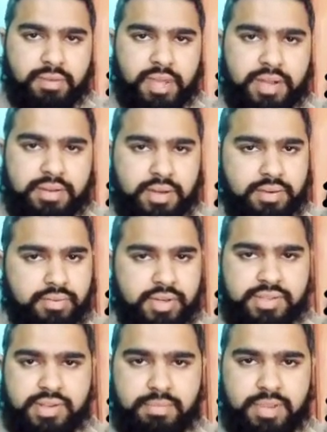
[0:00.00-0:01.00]
event at
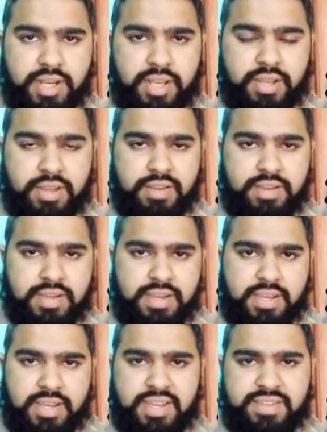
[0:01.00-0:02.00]
WrestleMania.
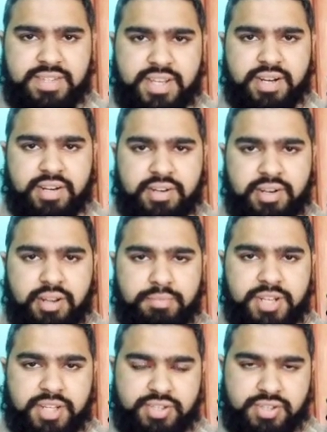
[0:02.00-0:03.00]
He said at
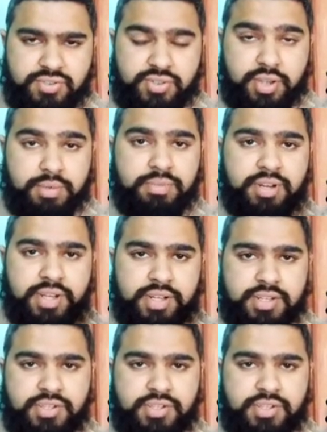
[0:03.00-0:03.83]
Elimination Chamber in